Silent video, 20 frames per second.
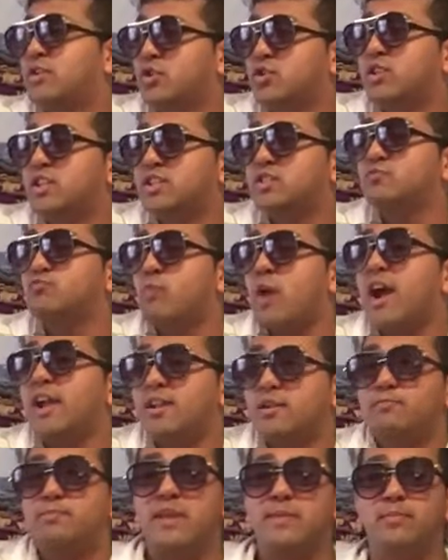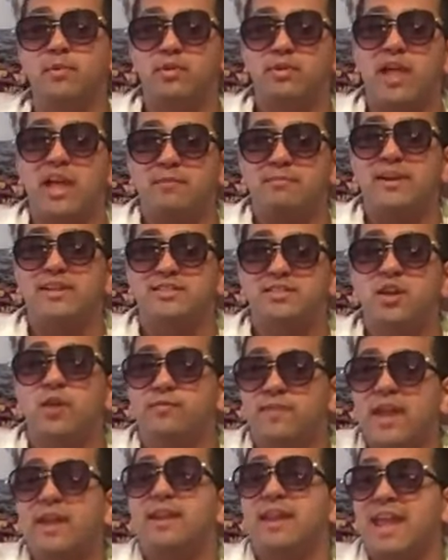This is why people like
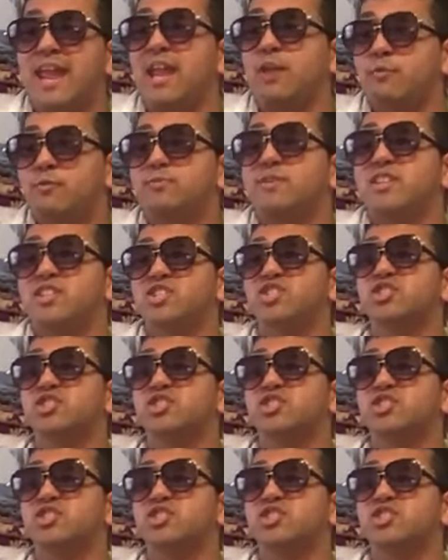myself get angry with this